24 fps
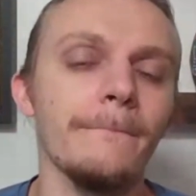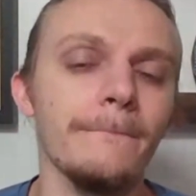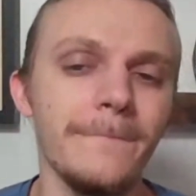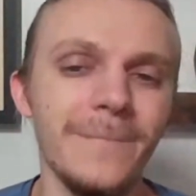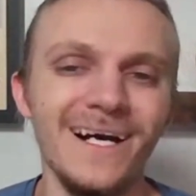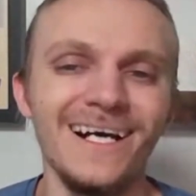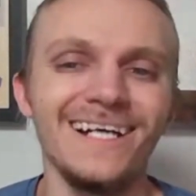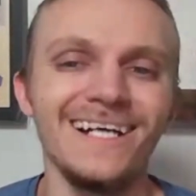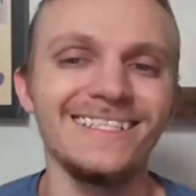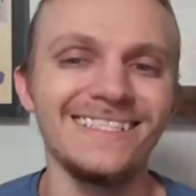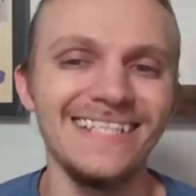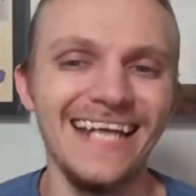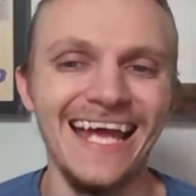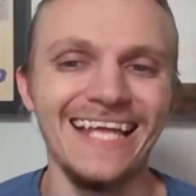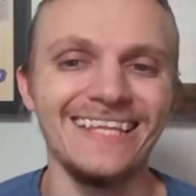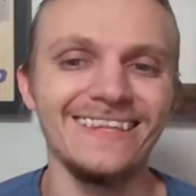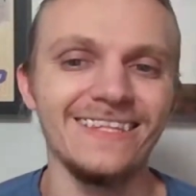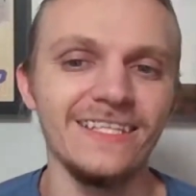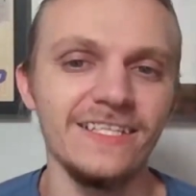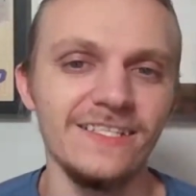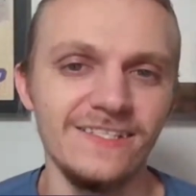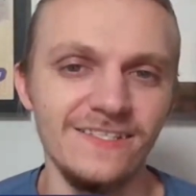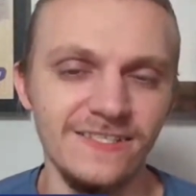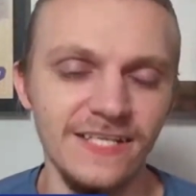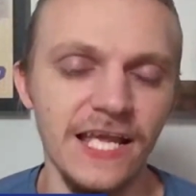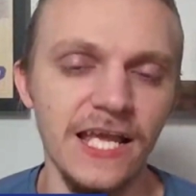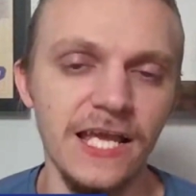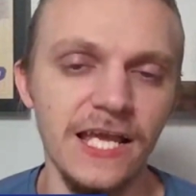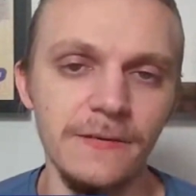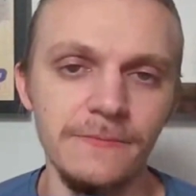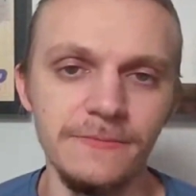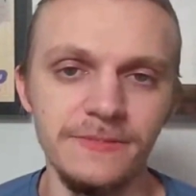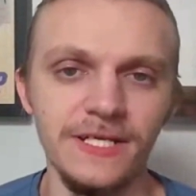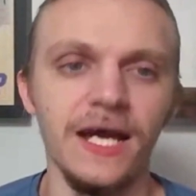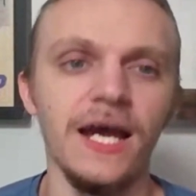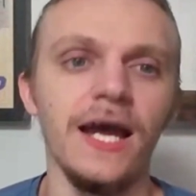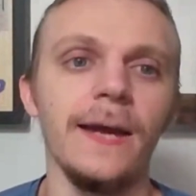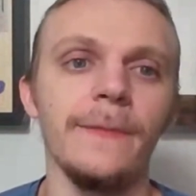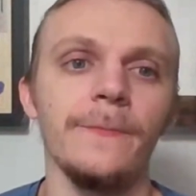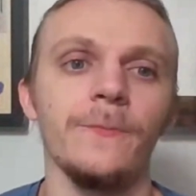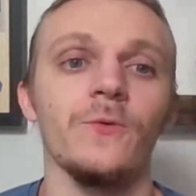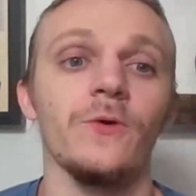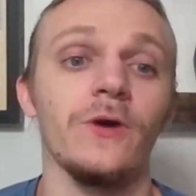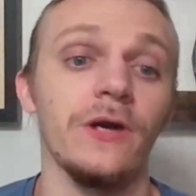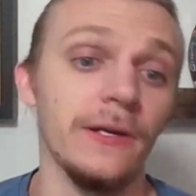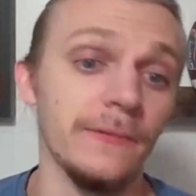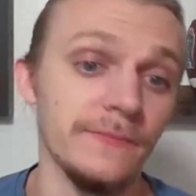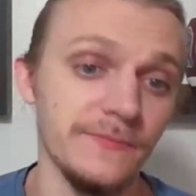But at the same time,
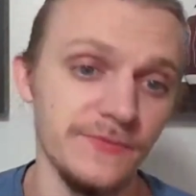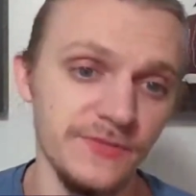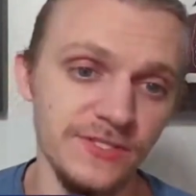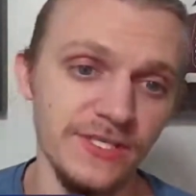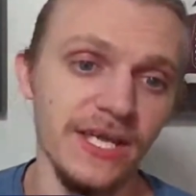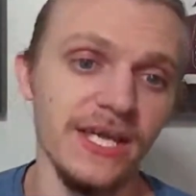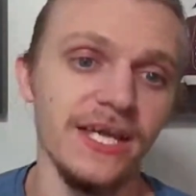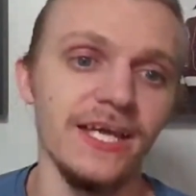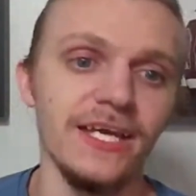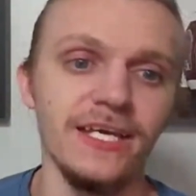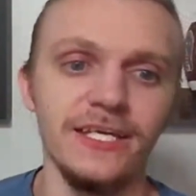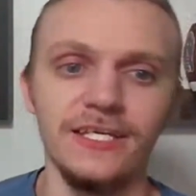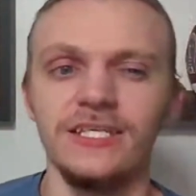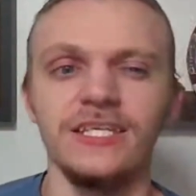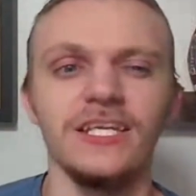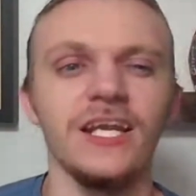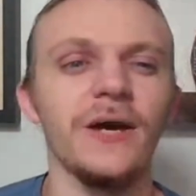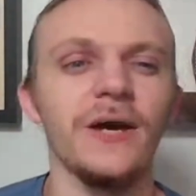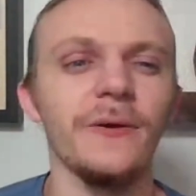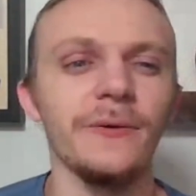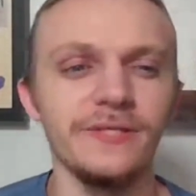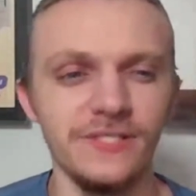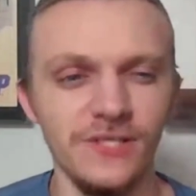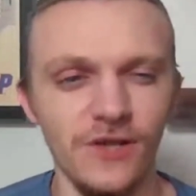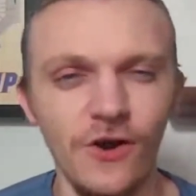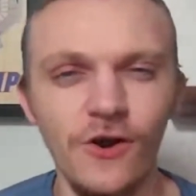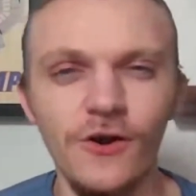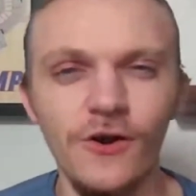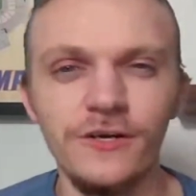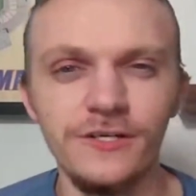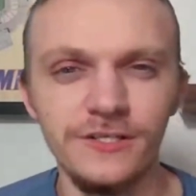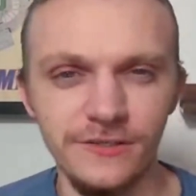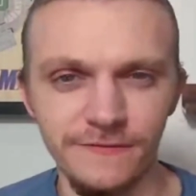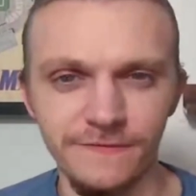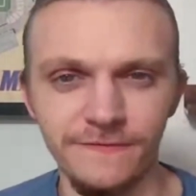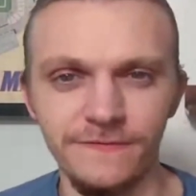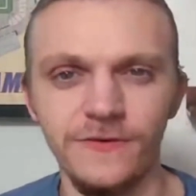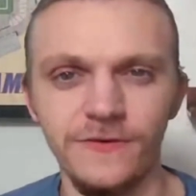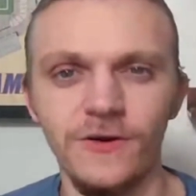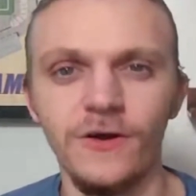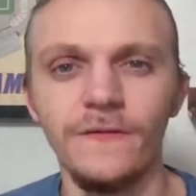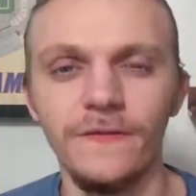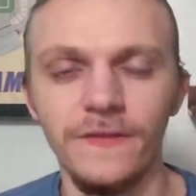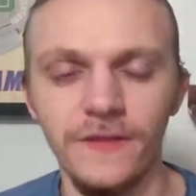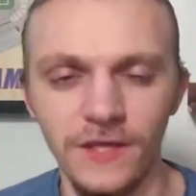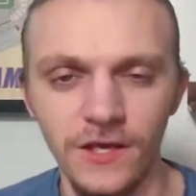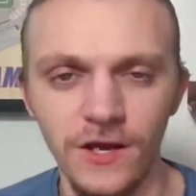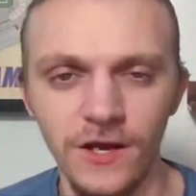where I'm saying, you know, it's hard to
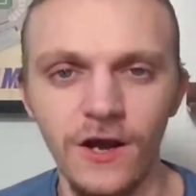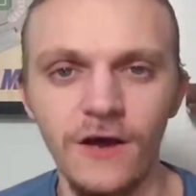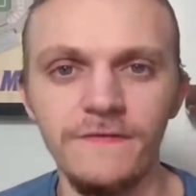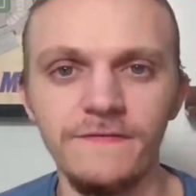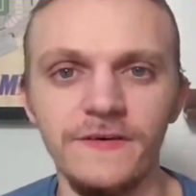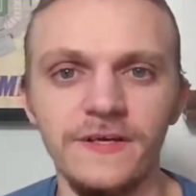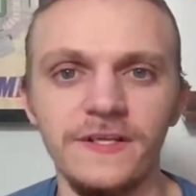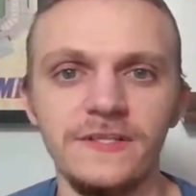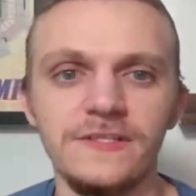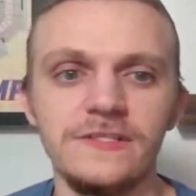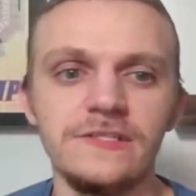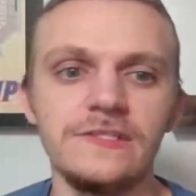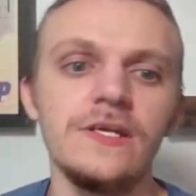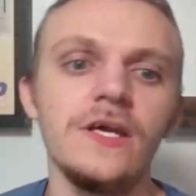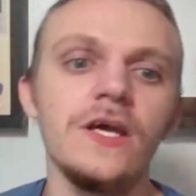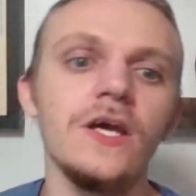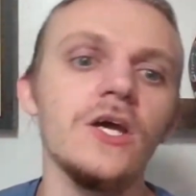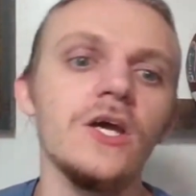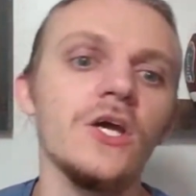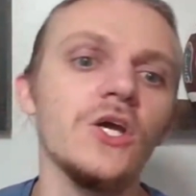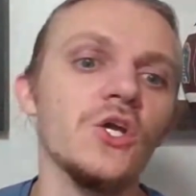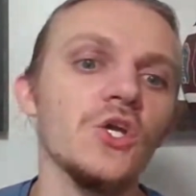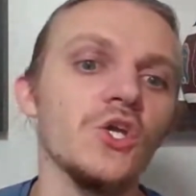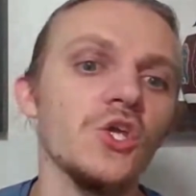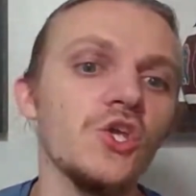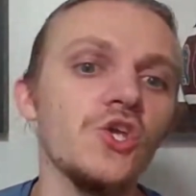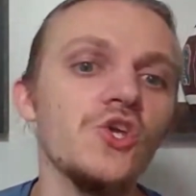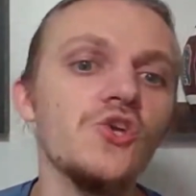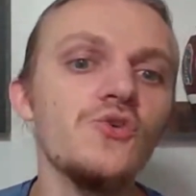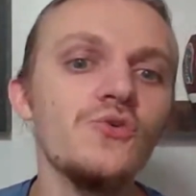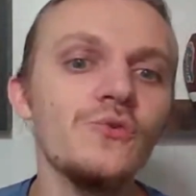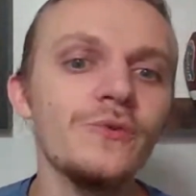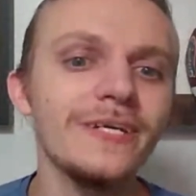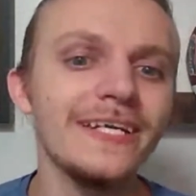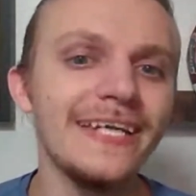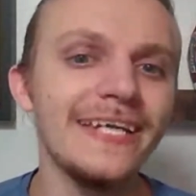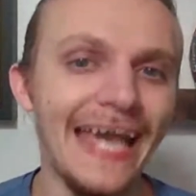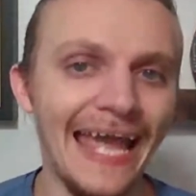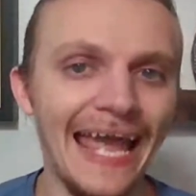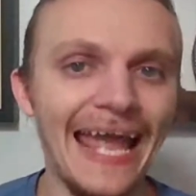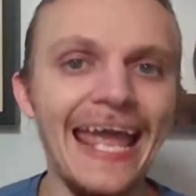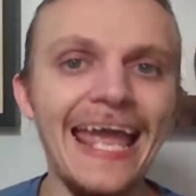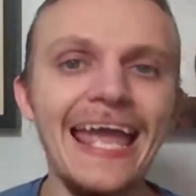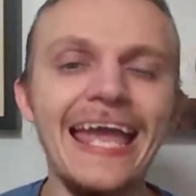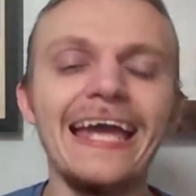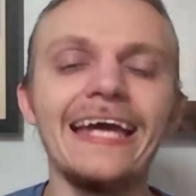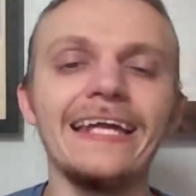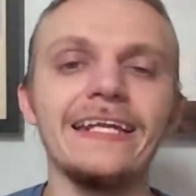fault the offense, you
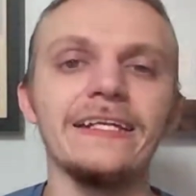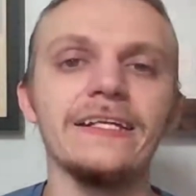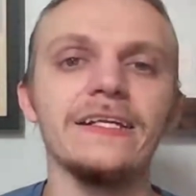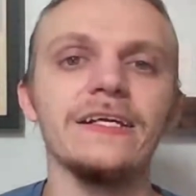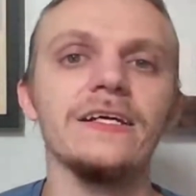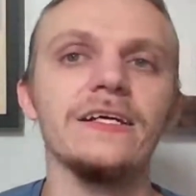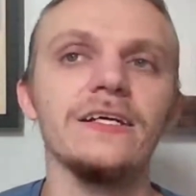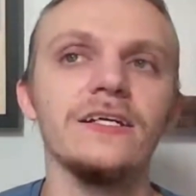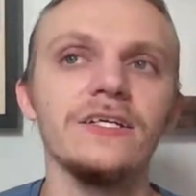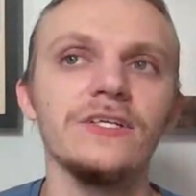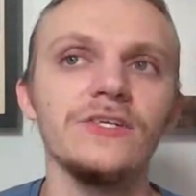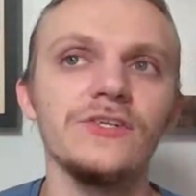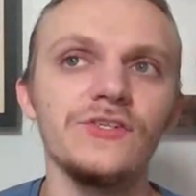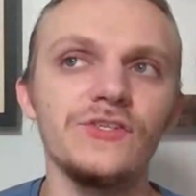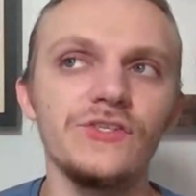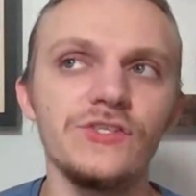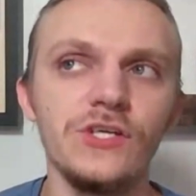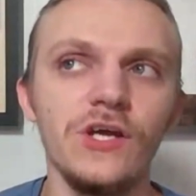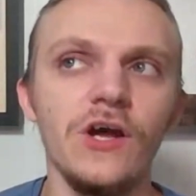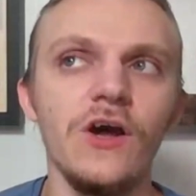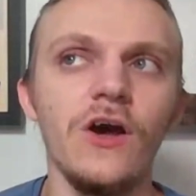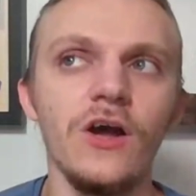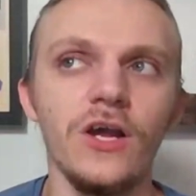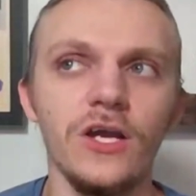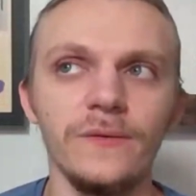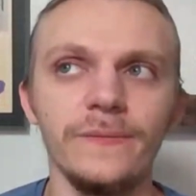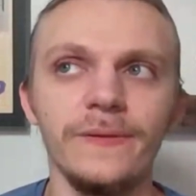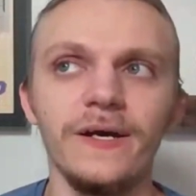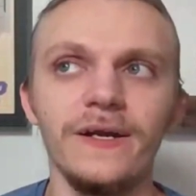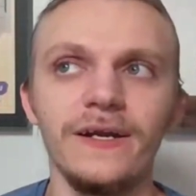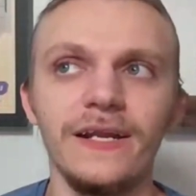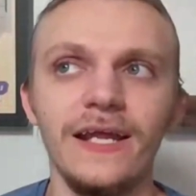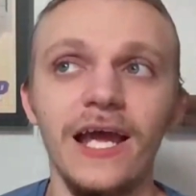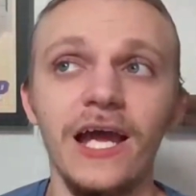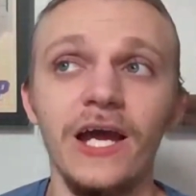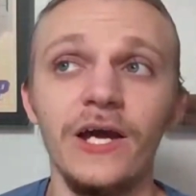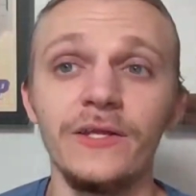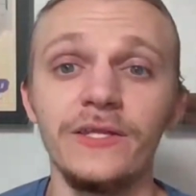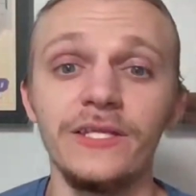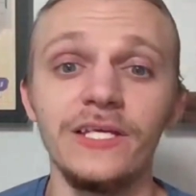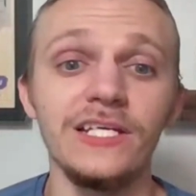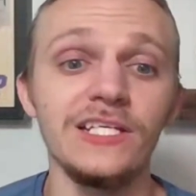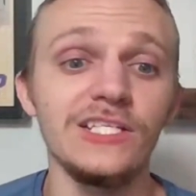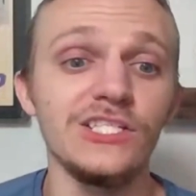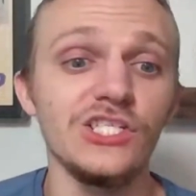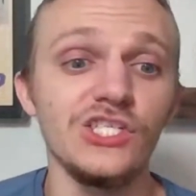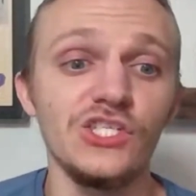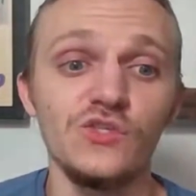can talk about how
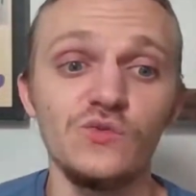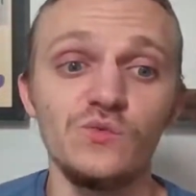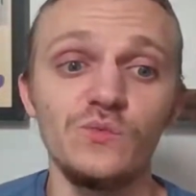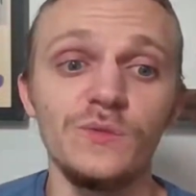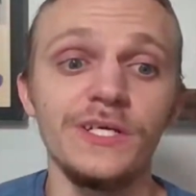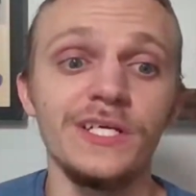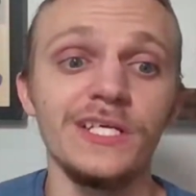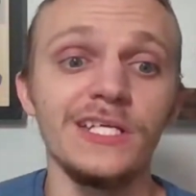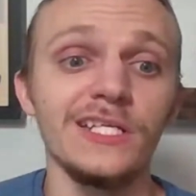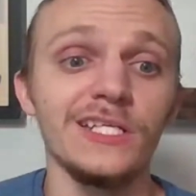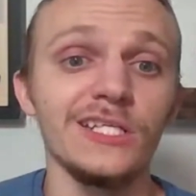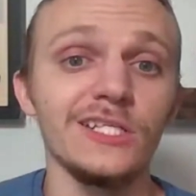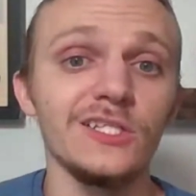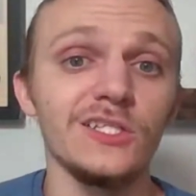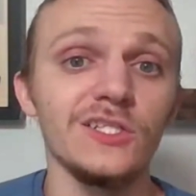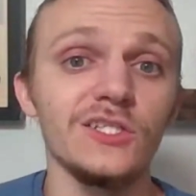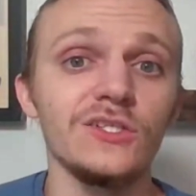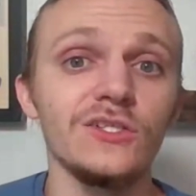they just went